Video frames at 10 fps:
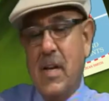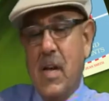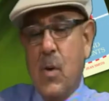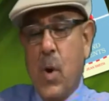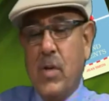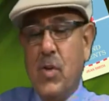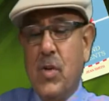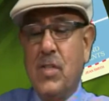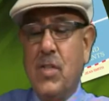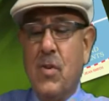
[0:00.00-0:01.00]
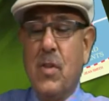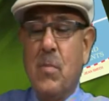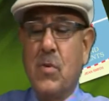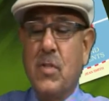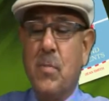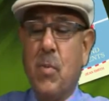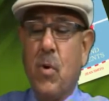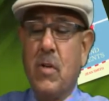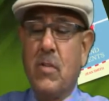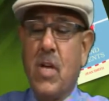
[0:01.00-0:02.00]
What do you consider the most
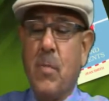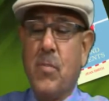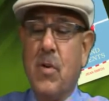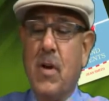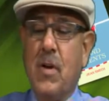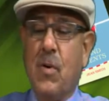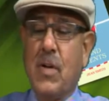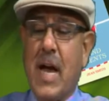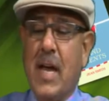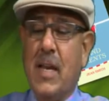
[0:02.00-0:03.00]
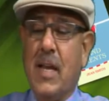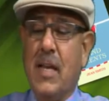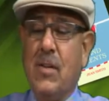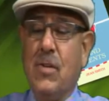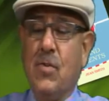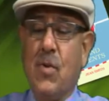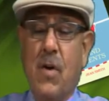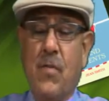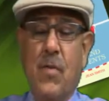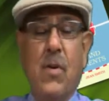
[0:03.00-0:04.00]
important chapter or guideline you
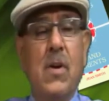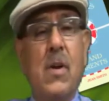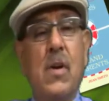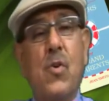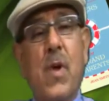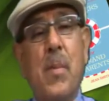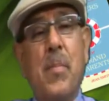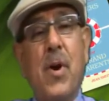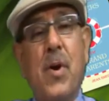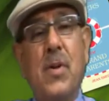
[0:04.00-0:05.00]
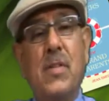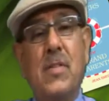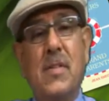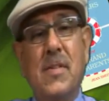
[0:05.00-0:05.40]
offer grandparents?